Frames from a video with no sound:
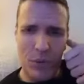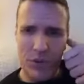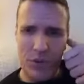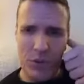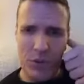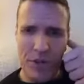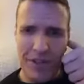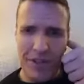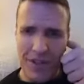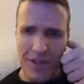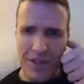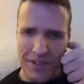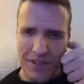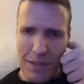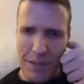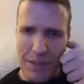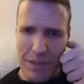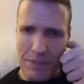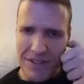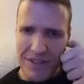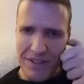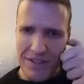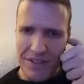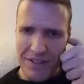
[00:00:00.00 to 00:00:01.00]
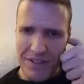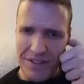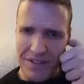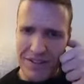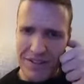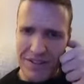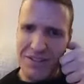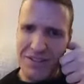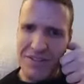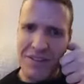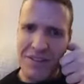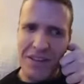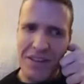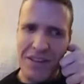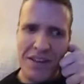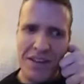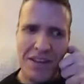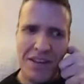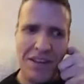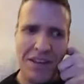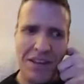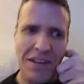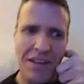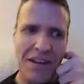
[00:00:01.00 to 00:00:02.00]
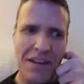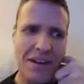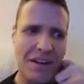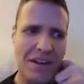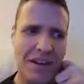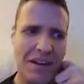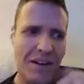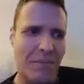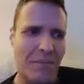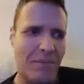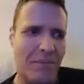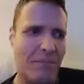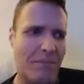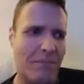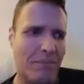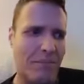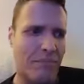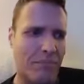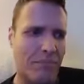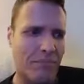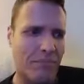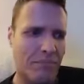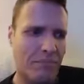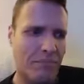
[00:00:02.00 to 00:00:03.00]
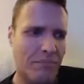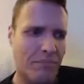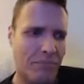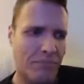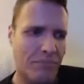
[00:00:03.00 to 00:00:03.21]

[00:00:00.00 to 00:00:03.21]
to quit drinking, not because, um,